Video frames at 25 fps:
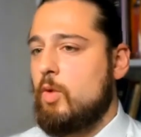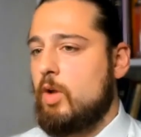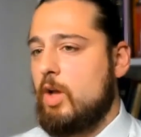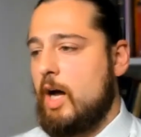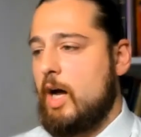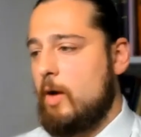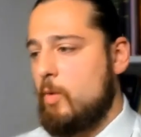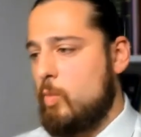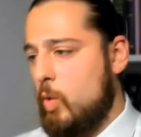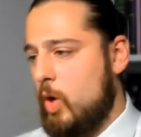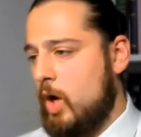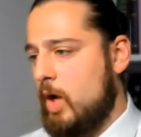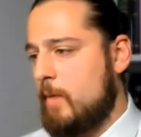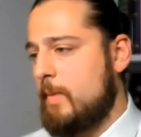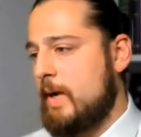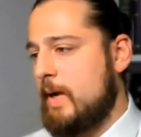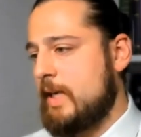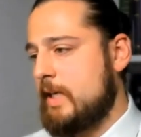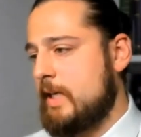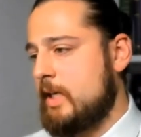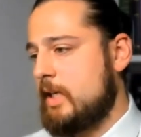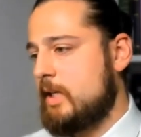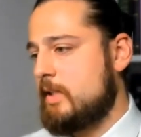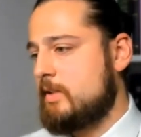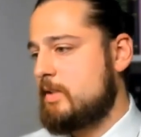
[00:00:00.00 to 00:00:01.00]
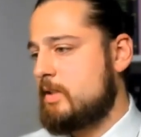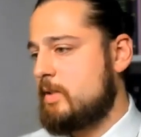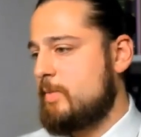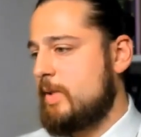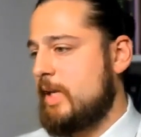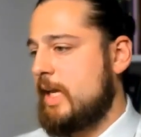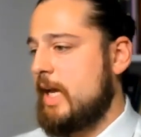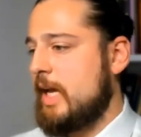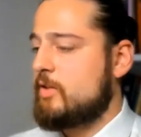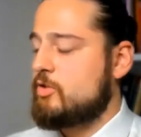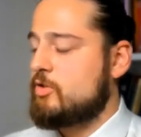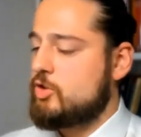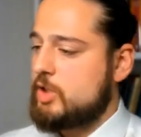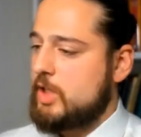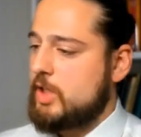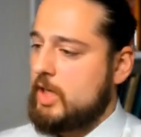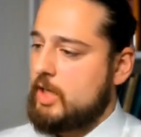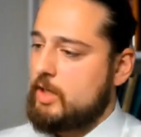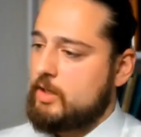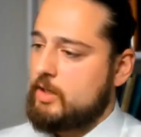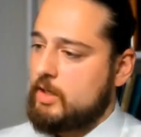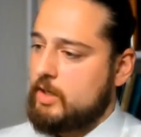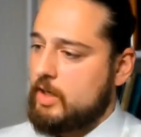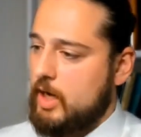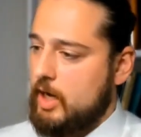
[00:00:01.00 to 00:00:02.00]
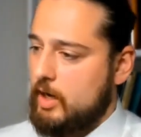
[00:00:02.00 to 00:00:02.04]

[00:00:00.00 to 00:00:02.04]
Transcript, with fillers: Well, I want my kids to be educated.